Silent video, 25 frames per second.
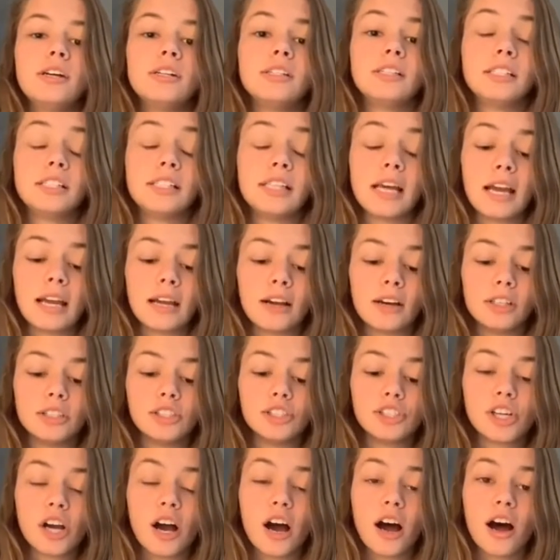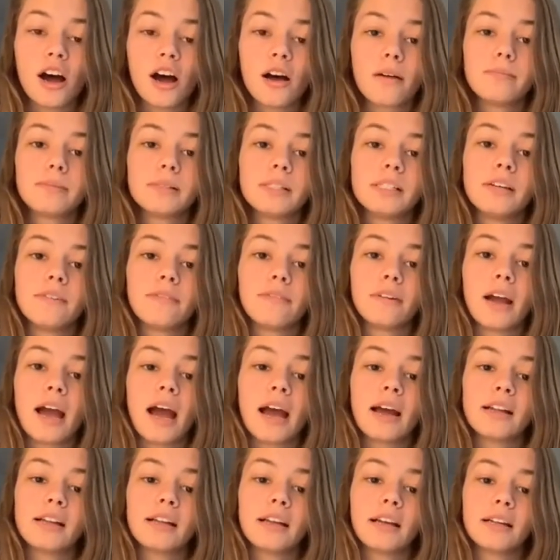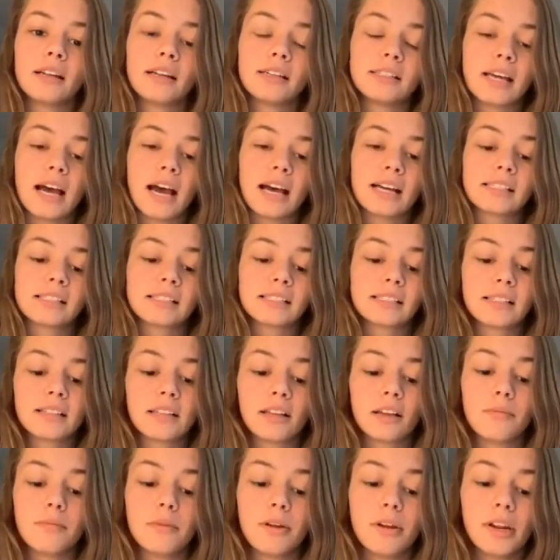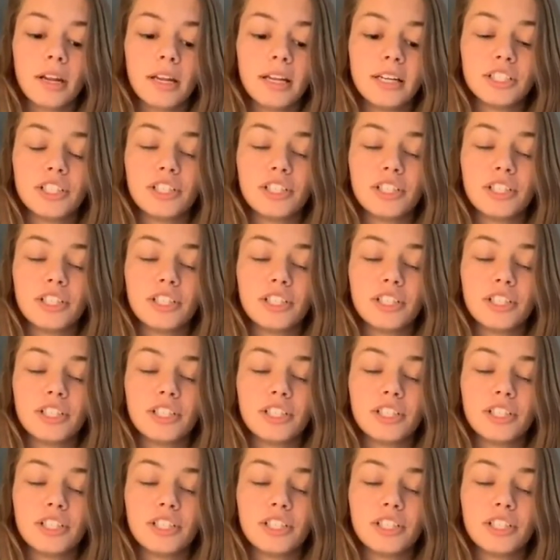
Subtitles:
to take on jobs, different tasks in the community.